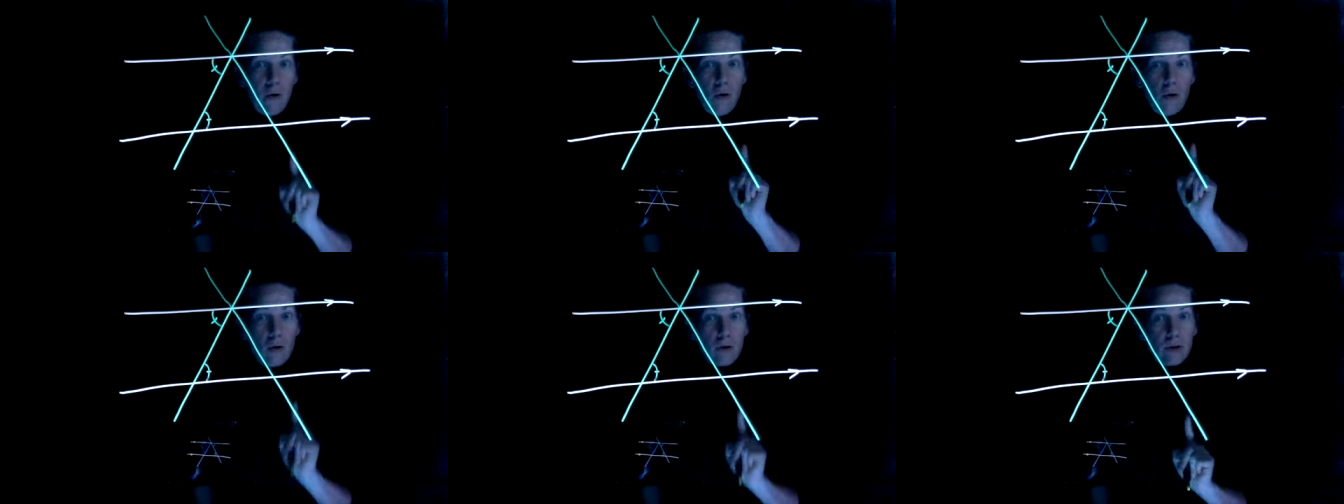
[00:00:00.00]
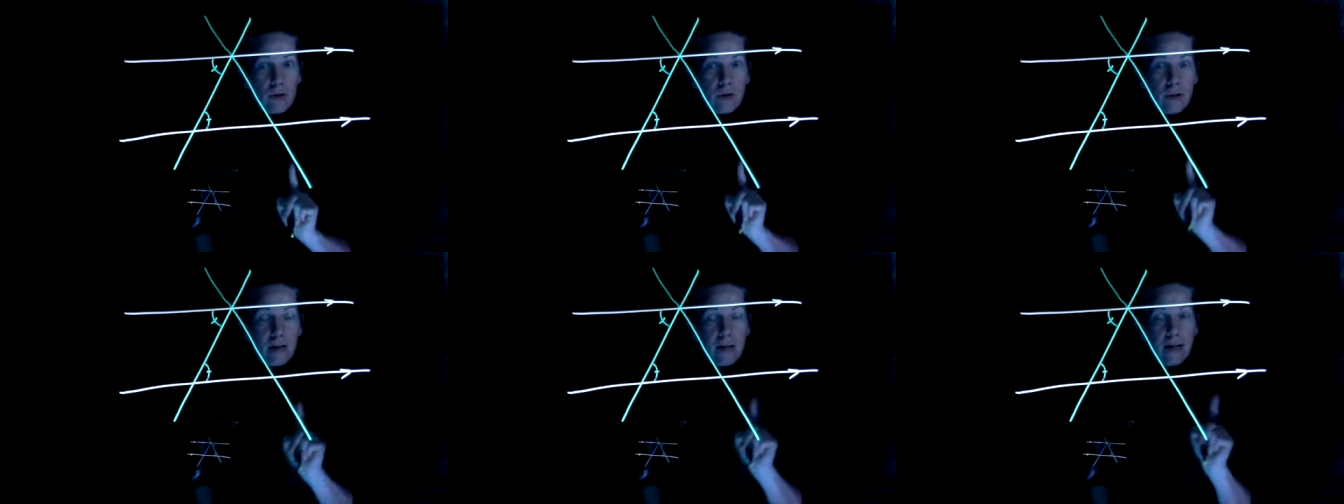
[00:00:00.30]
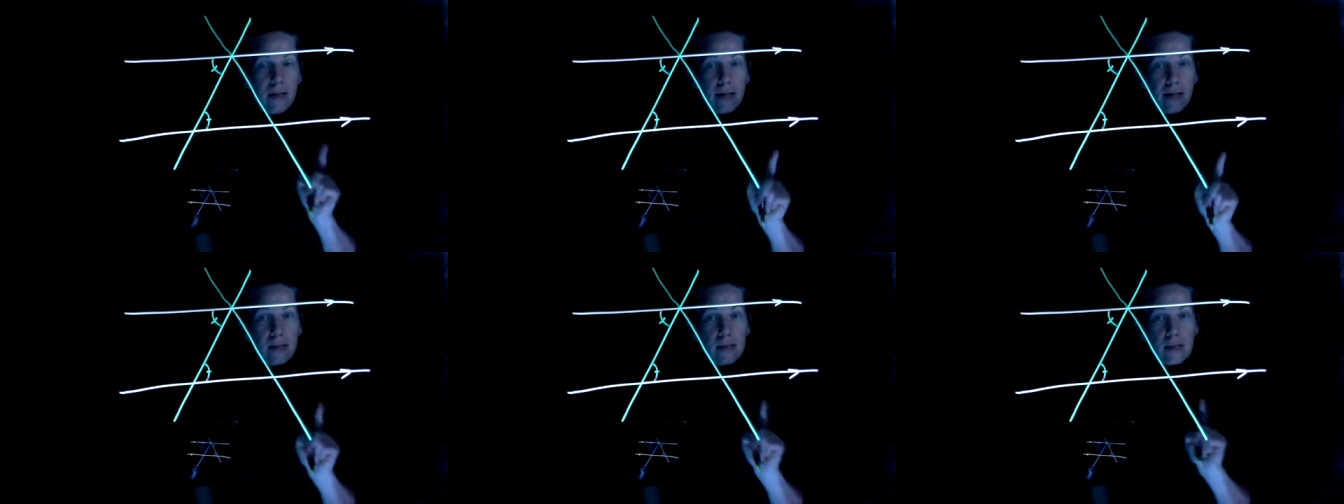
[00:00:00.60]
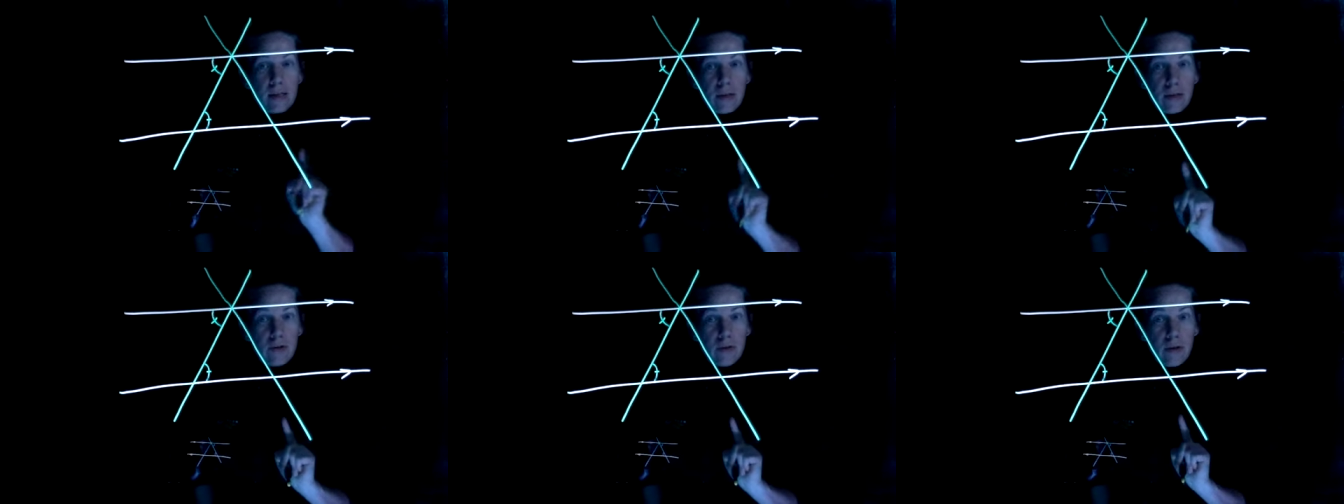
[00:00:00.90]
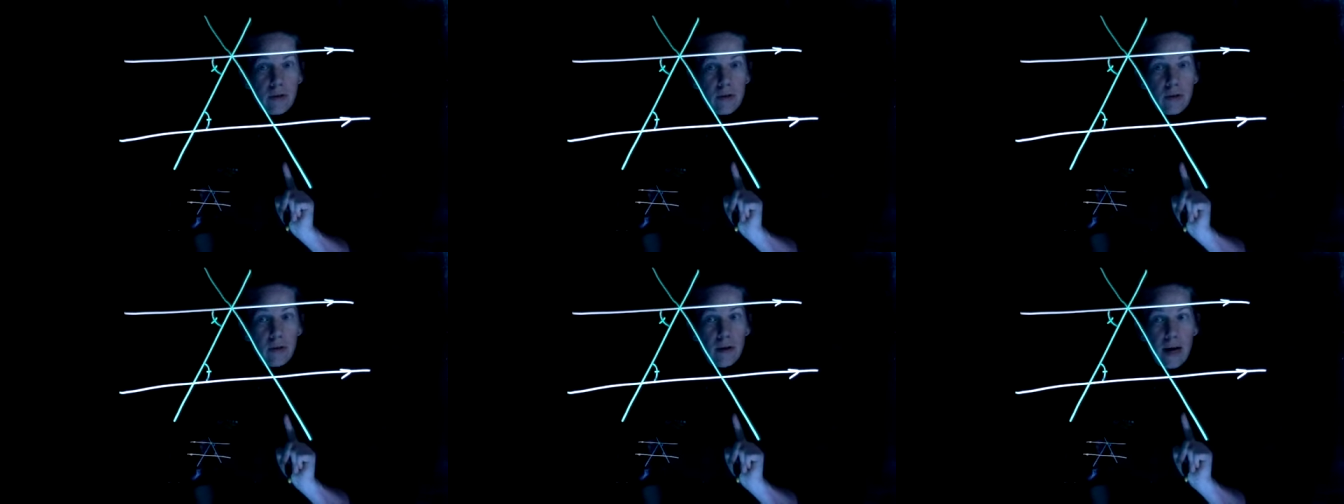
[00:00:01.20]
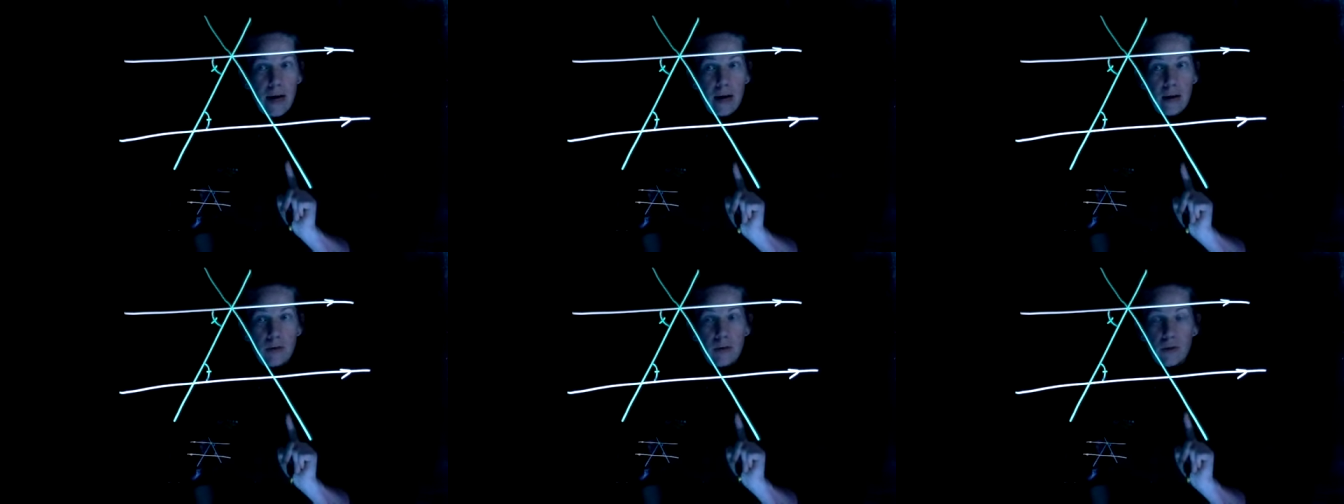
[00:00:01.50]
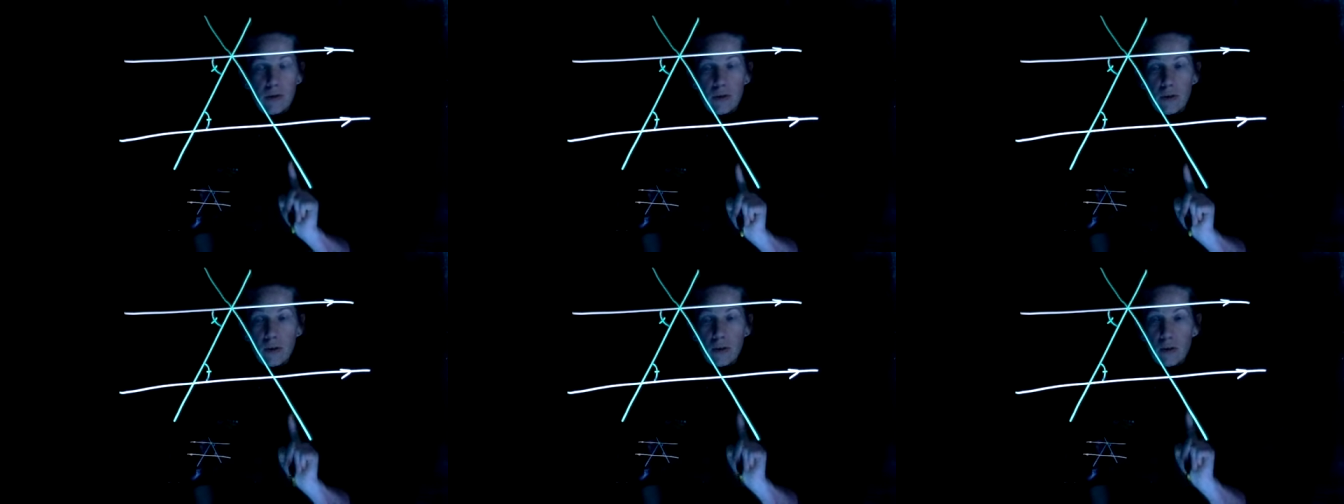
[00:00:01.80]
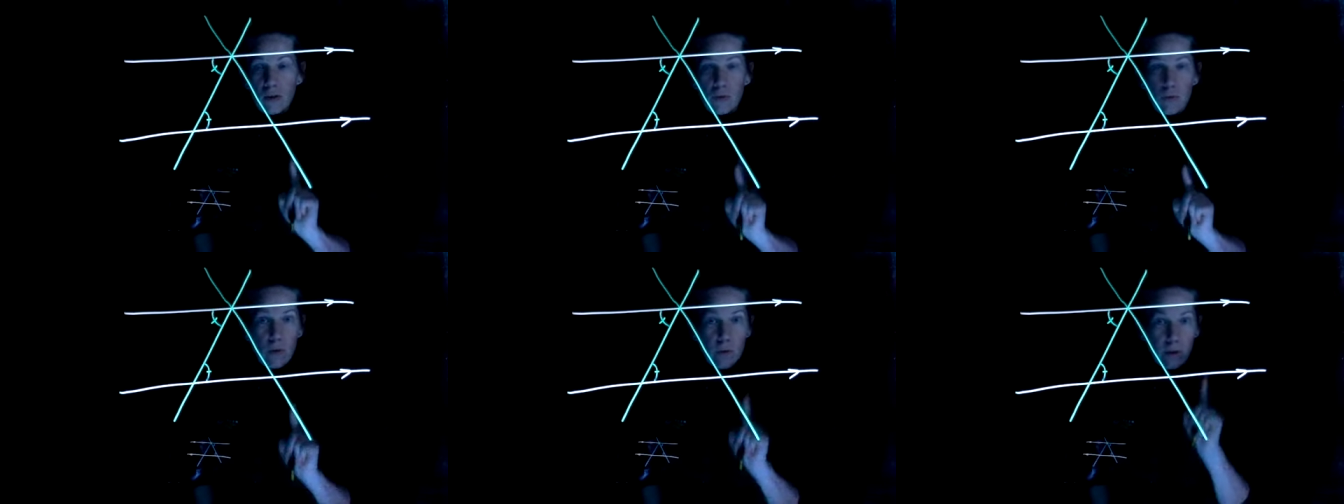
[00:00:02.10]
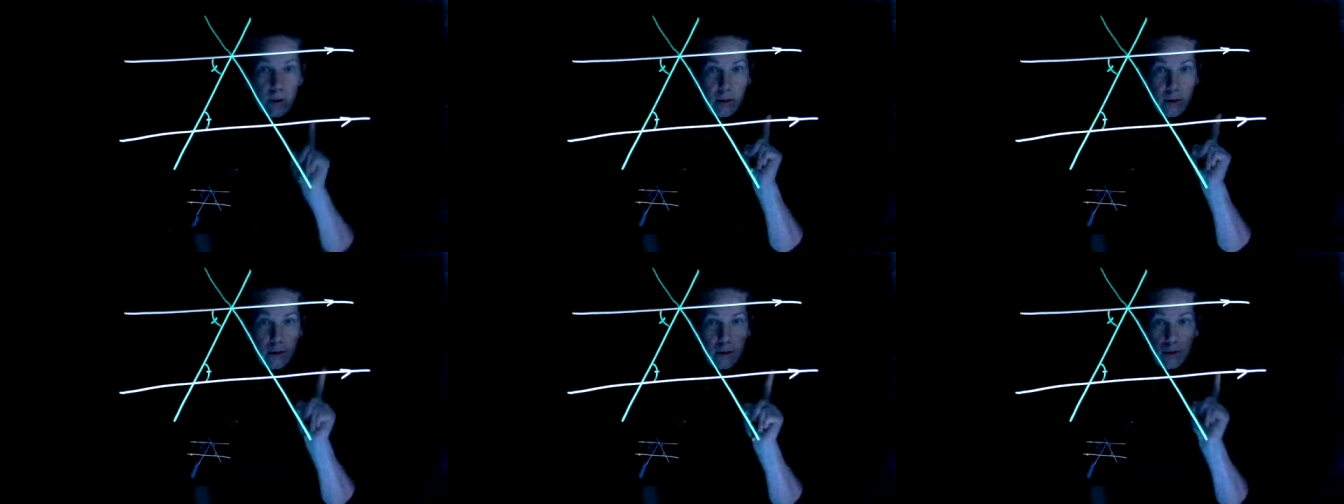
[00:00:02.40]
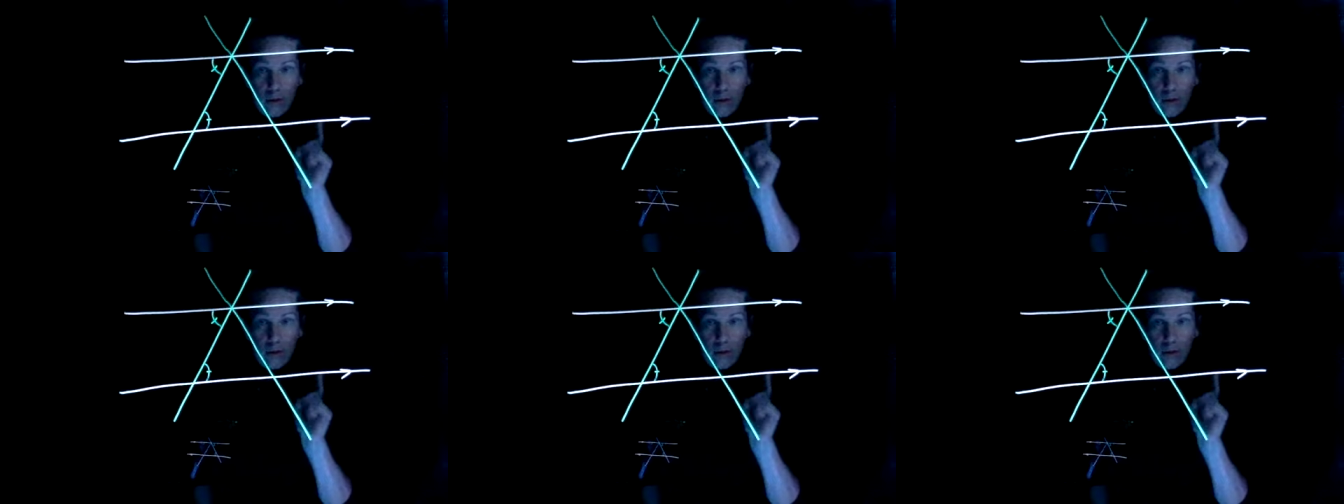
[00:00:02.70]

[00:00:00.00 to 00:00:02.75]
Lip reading: alternate interior angles are congruent